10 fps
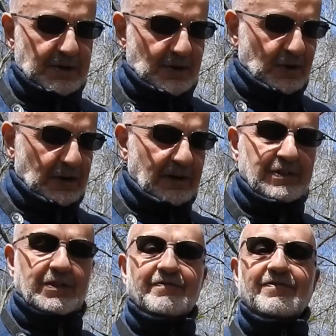
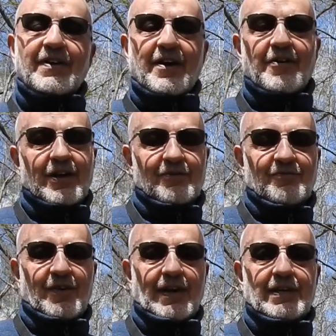binoculars are very
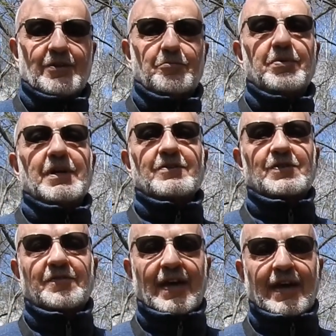convenient because
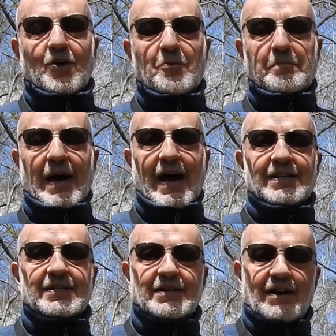of their
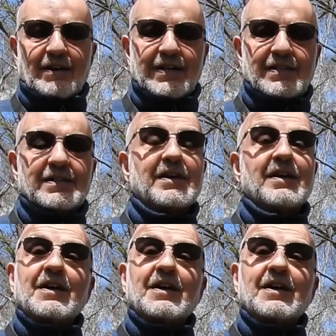compact size,